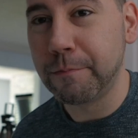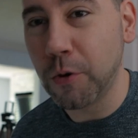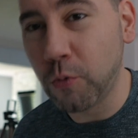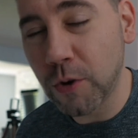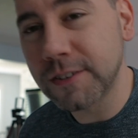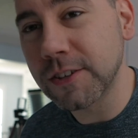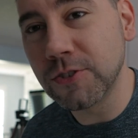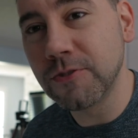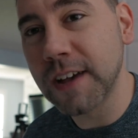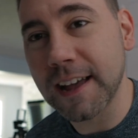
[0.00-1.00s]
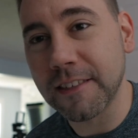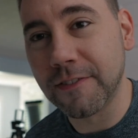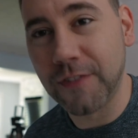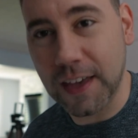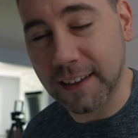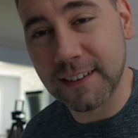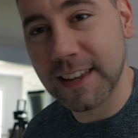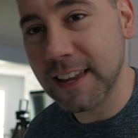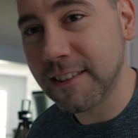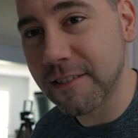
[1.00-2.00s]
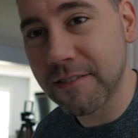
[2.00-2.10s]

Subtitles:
But what do you guys think? Is it